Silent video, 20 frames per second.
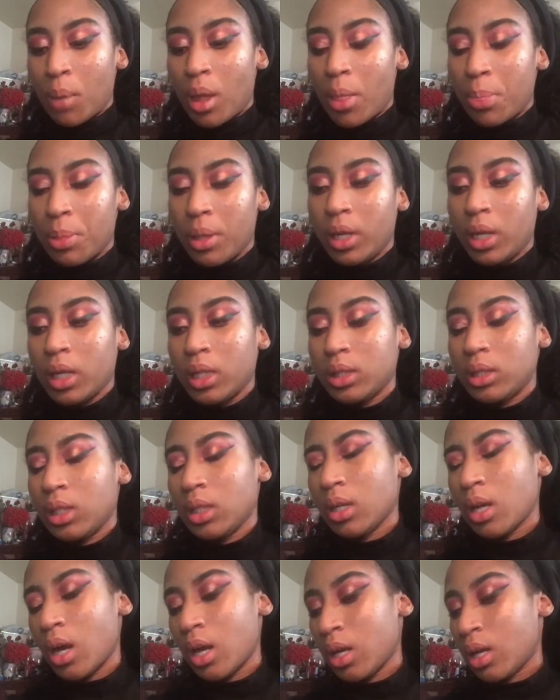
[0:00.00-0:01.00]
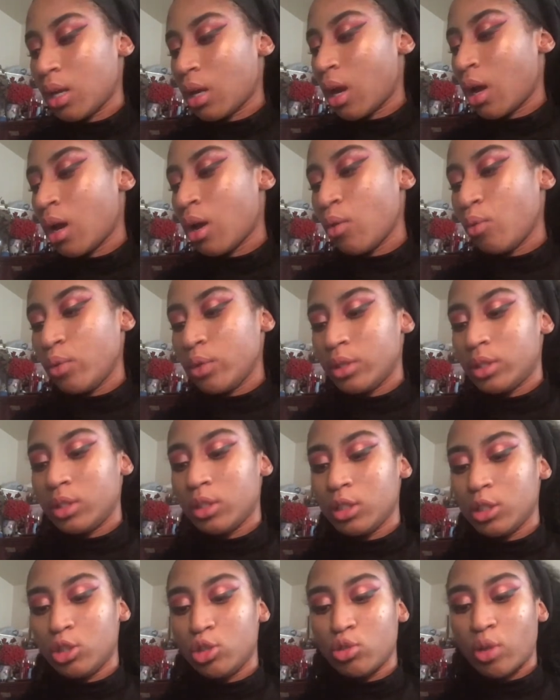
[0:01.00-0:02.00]
The next thing I got was
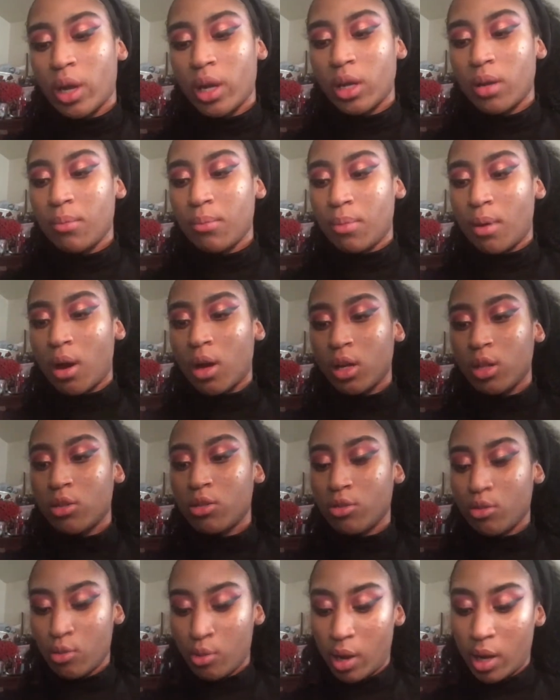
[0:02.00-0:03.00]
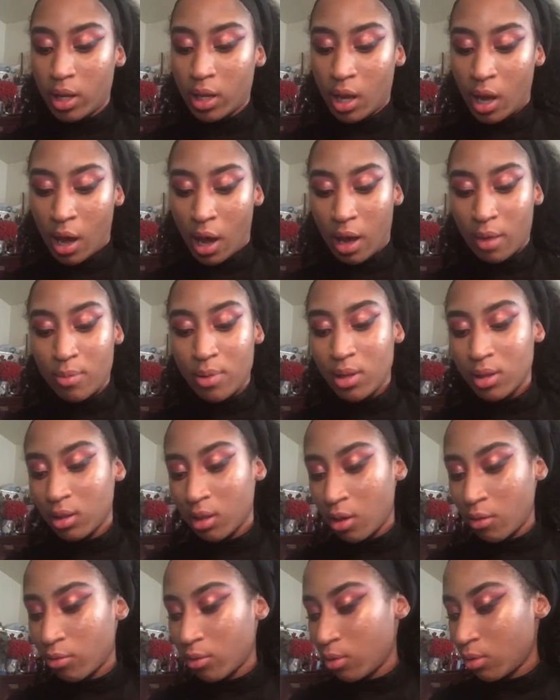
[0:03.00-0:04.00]
this dragon bodysuit, and yeah, I've been
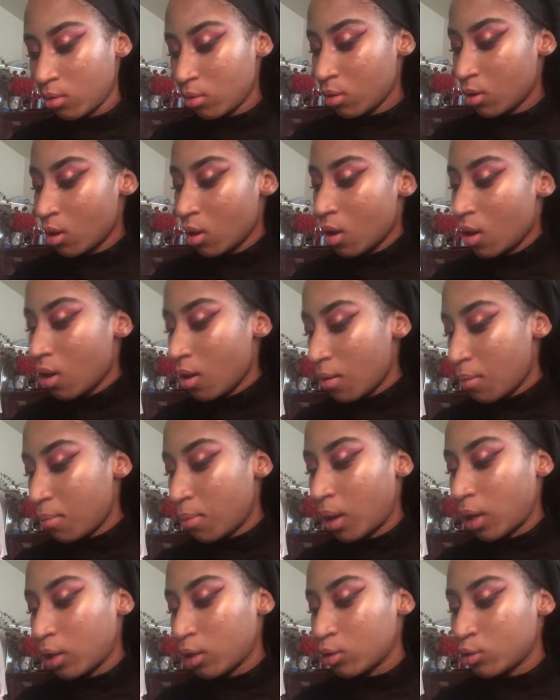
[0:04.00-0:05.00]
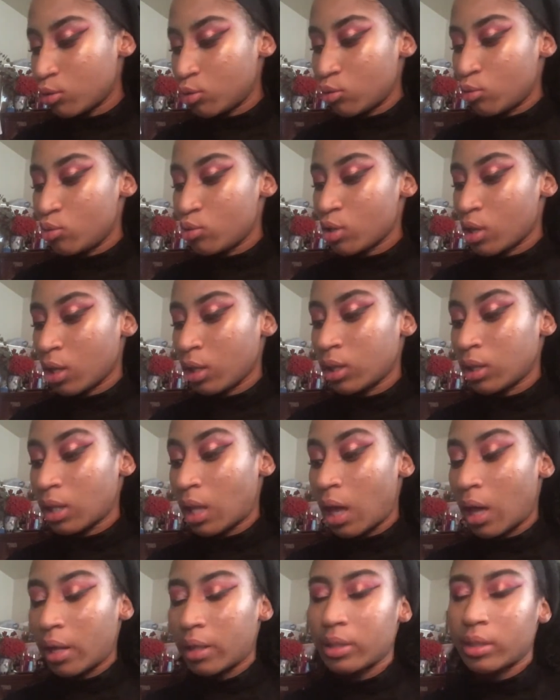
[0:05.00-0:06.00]
loving bodysuits a
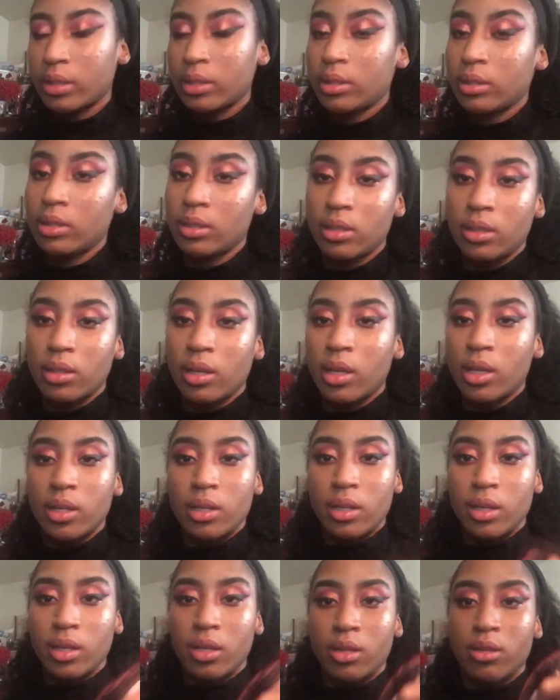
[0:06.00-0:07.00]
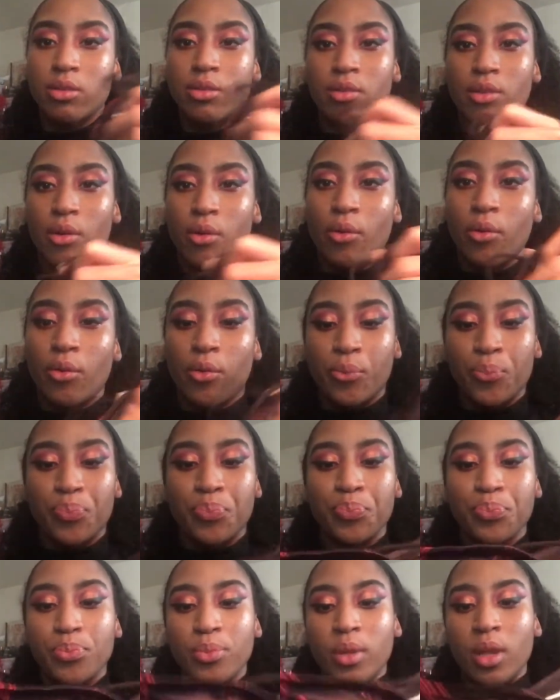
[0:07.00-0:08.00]
lot lately. So
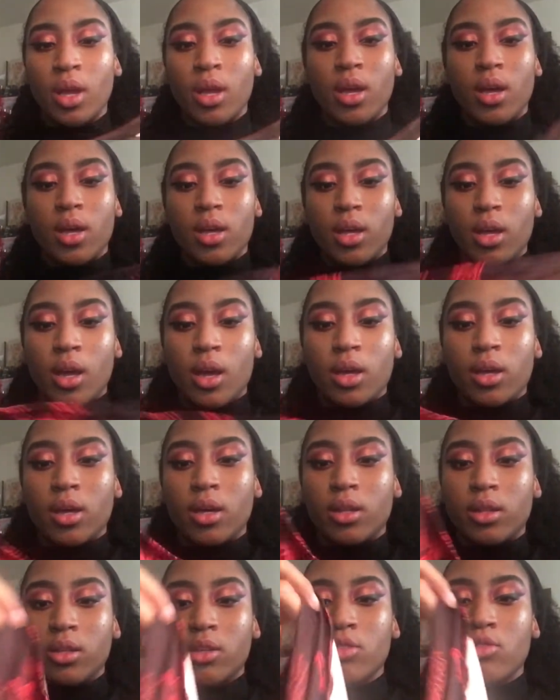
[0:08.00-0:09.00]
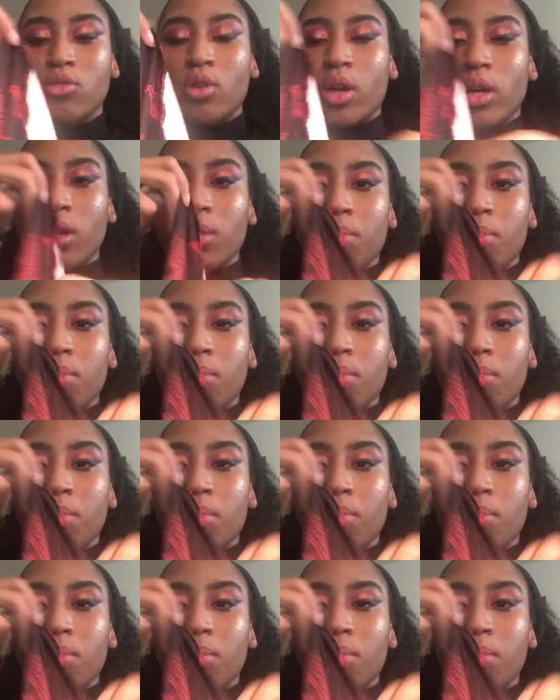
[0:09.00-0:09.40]
yeah, I got this dragon